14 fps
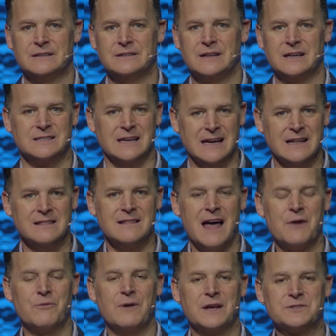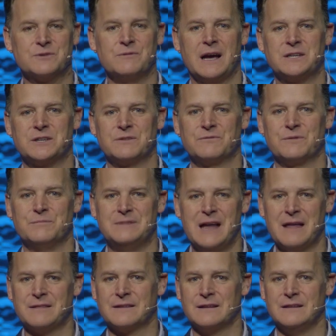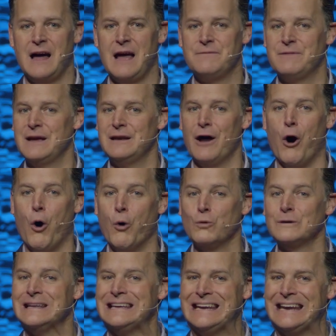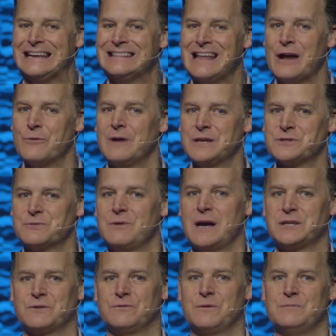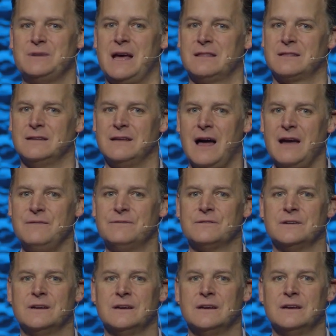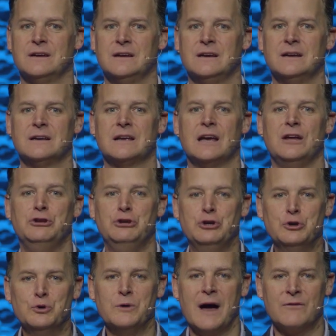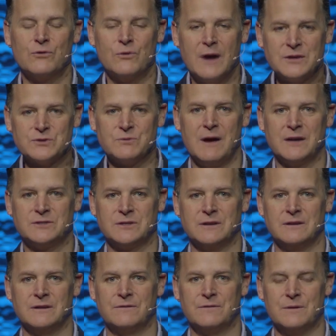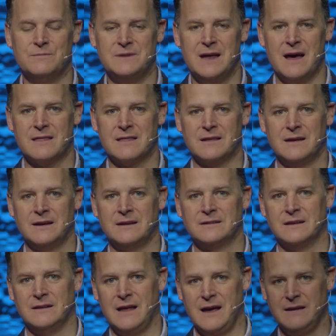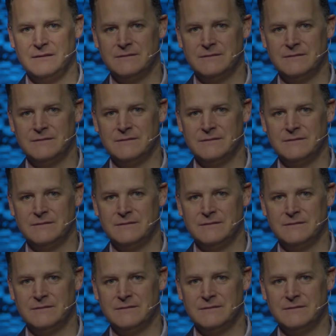That it's in that resurrection from death to life, and only in that resurrection from death to life can you have resurrection from death to life.